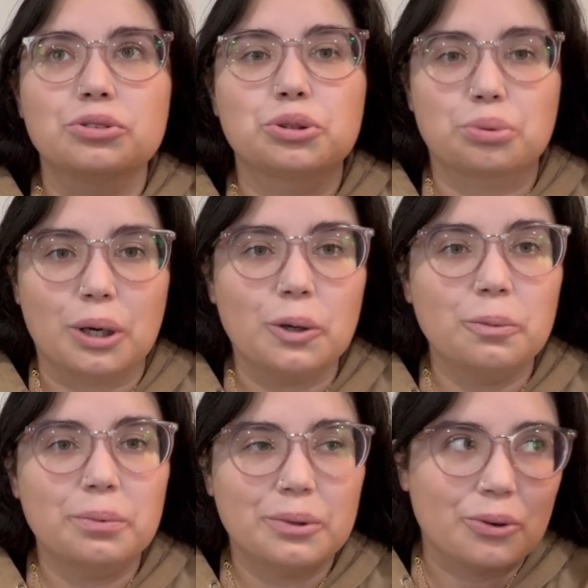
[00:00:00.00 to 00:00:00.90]

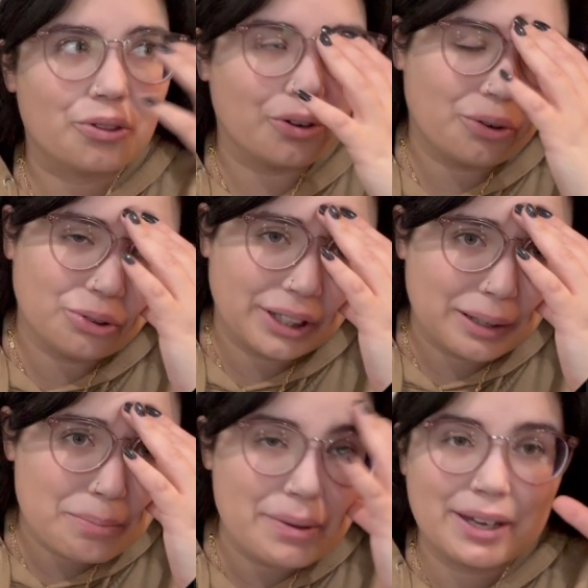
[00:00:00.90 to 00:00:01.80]
trope, or the whole
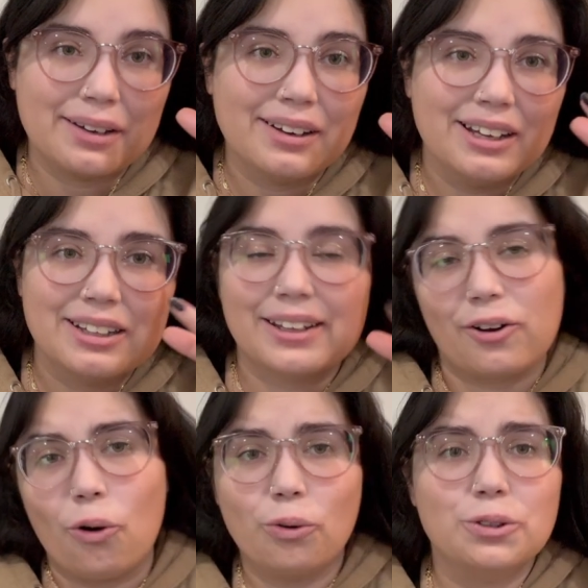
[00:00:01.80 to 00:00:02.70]
like big like
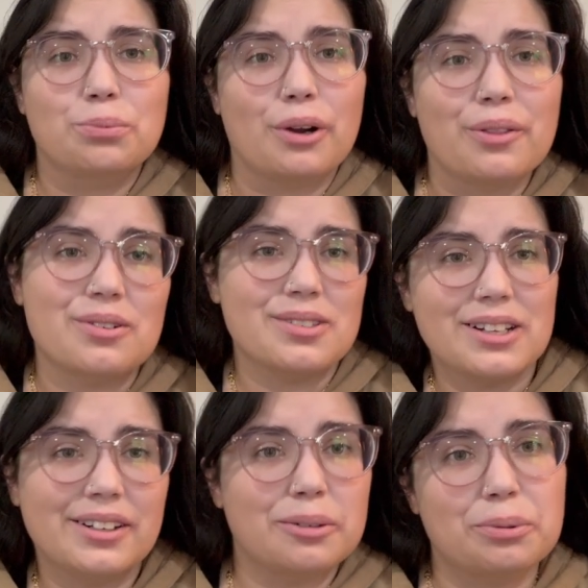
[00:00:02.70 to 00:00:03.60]
older brothers
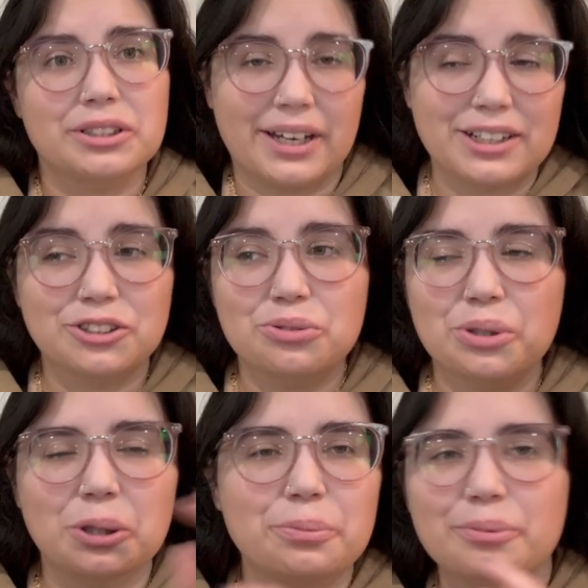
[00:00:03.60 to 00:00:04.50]
needing to protect you
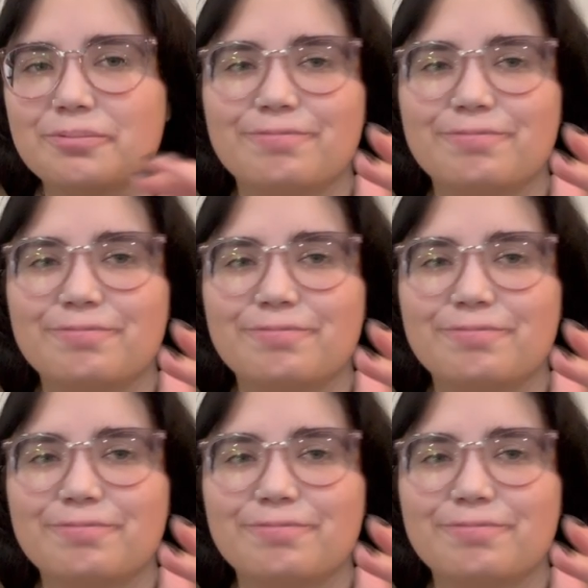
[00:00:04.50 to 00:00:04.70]
trope,